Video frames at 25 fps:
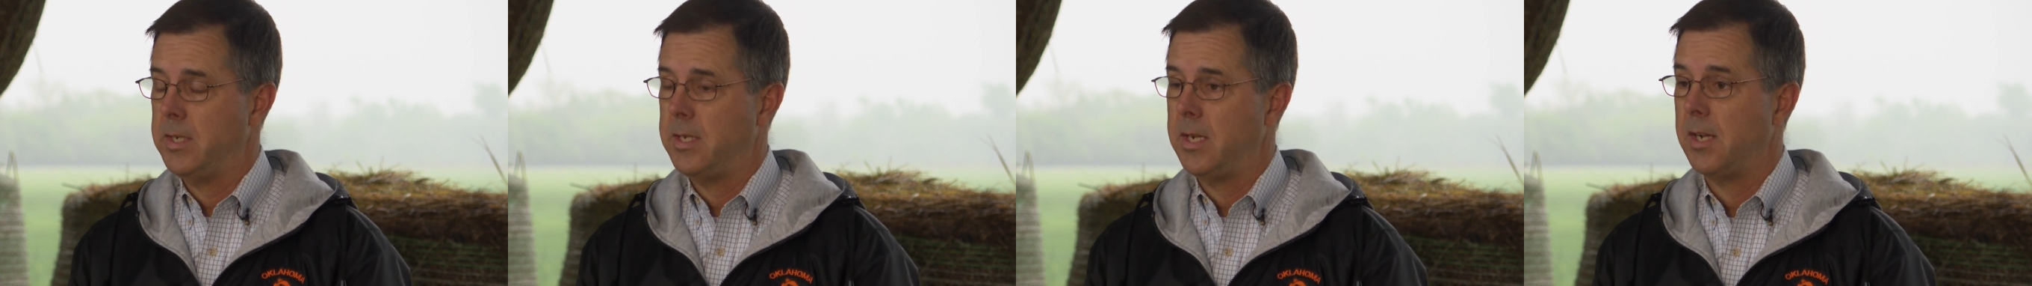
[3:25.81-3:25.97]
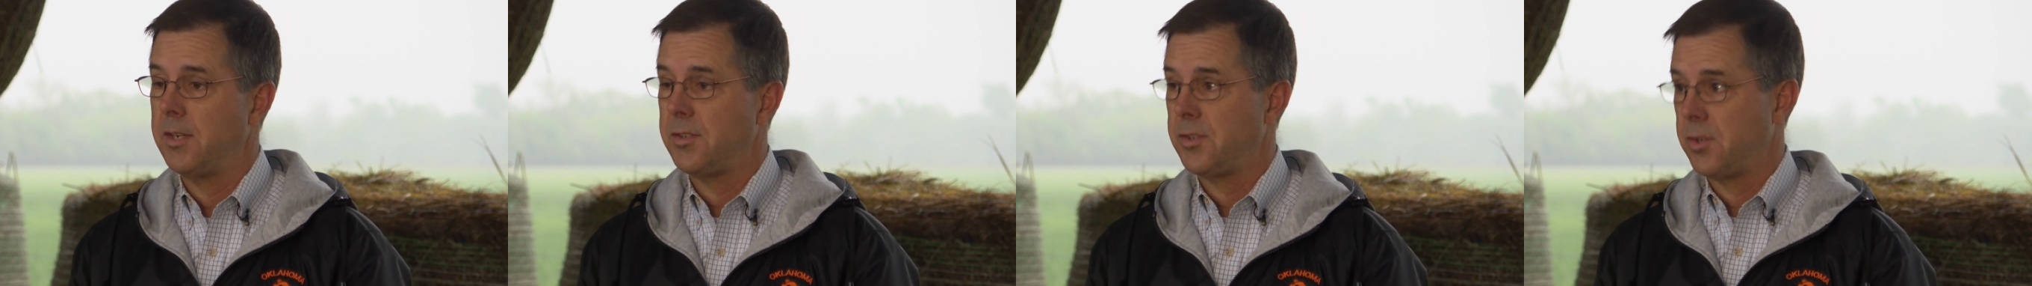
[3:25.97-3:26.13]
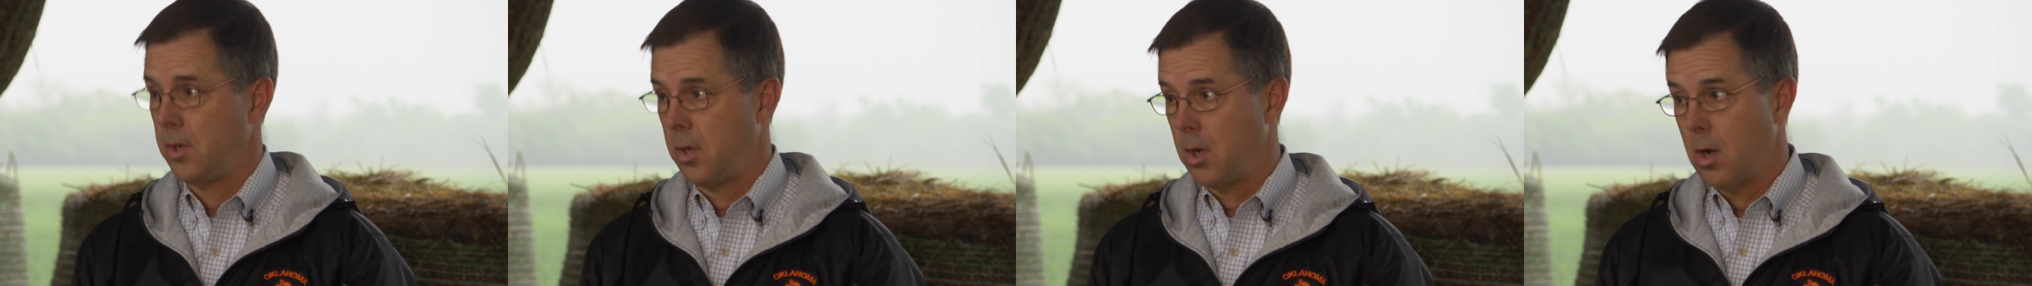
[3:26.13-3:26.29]

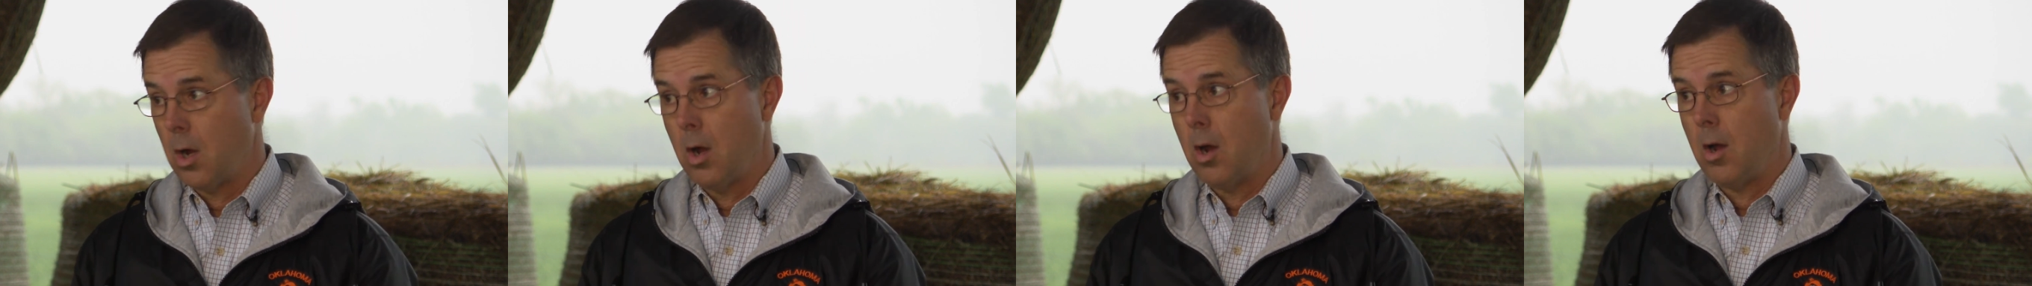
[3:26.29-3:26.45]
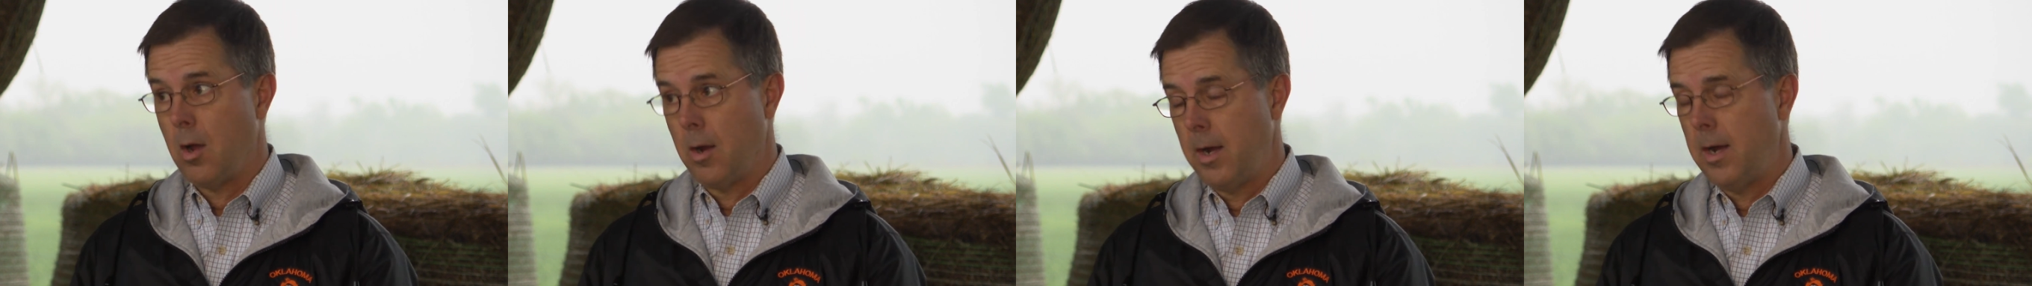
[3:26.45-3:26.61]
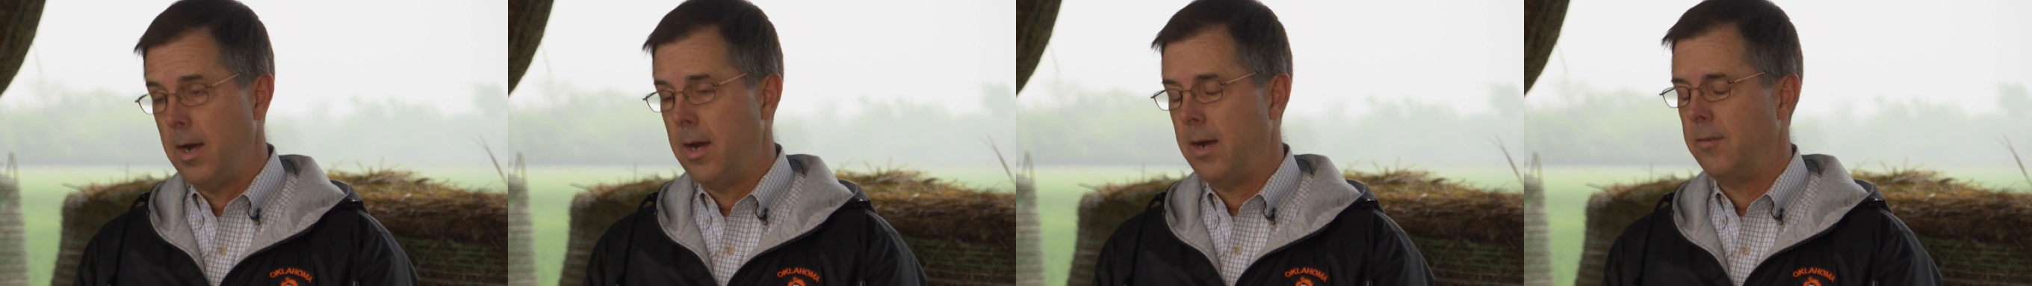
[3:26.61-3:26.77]
tested
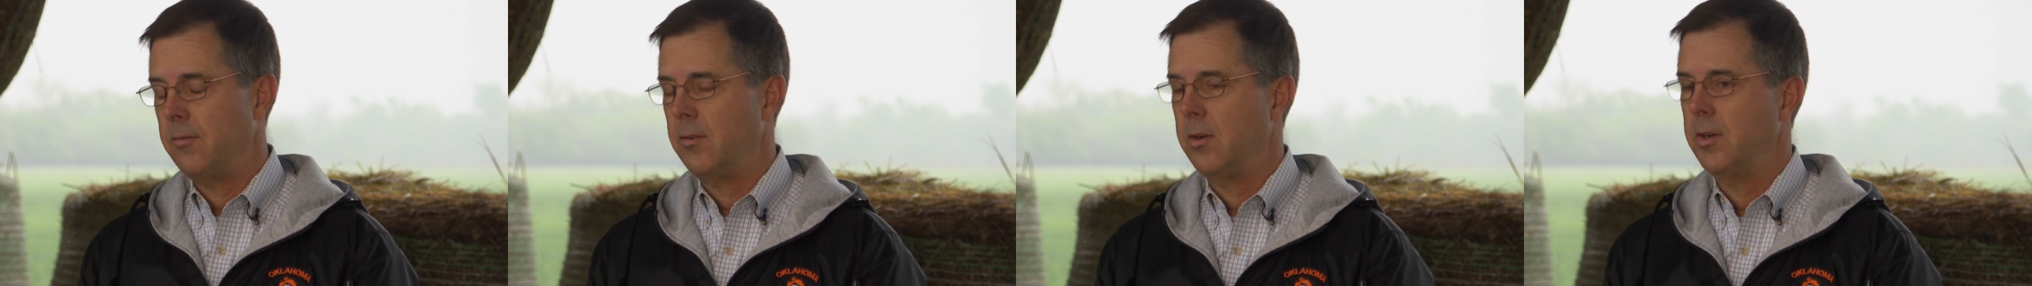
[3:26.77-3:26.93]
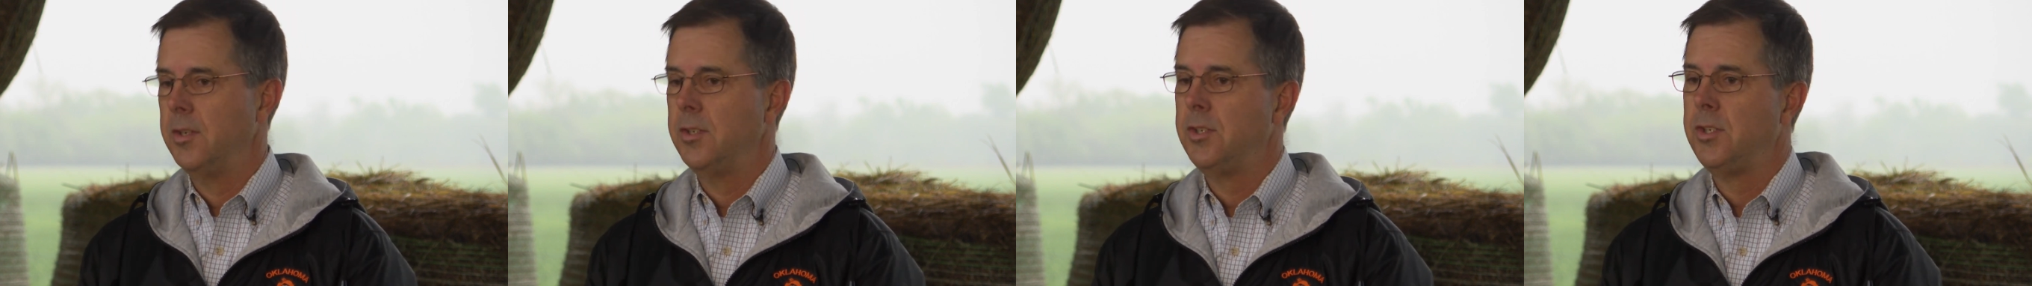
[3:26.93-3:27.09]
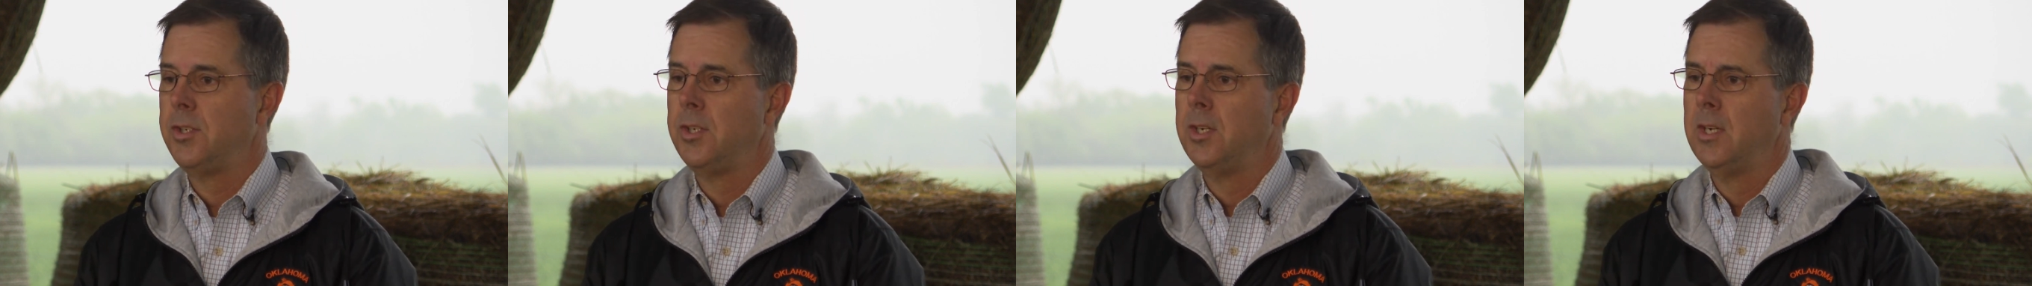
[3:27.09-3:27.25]
on
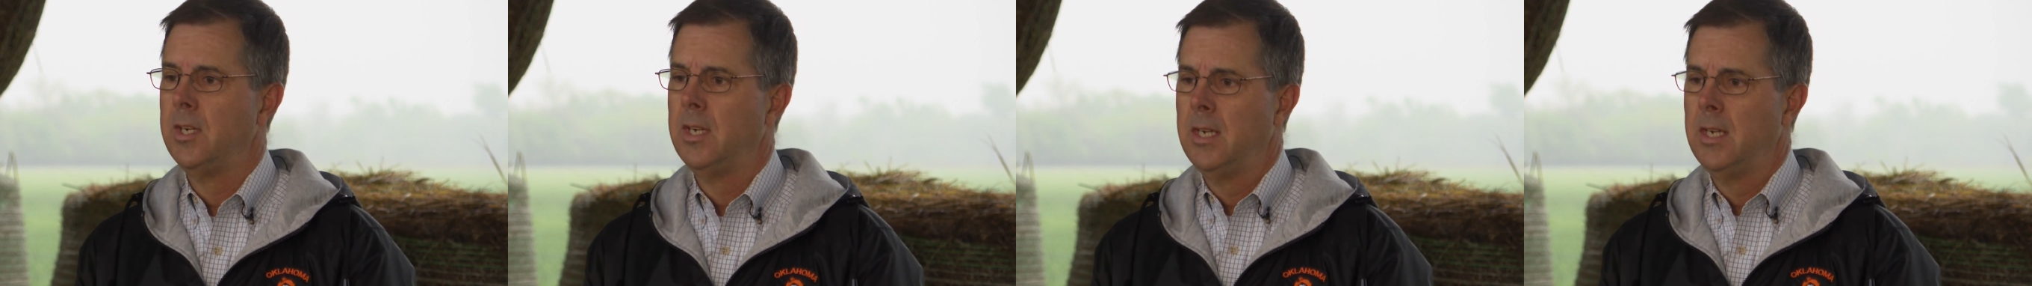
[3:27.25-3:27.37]
average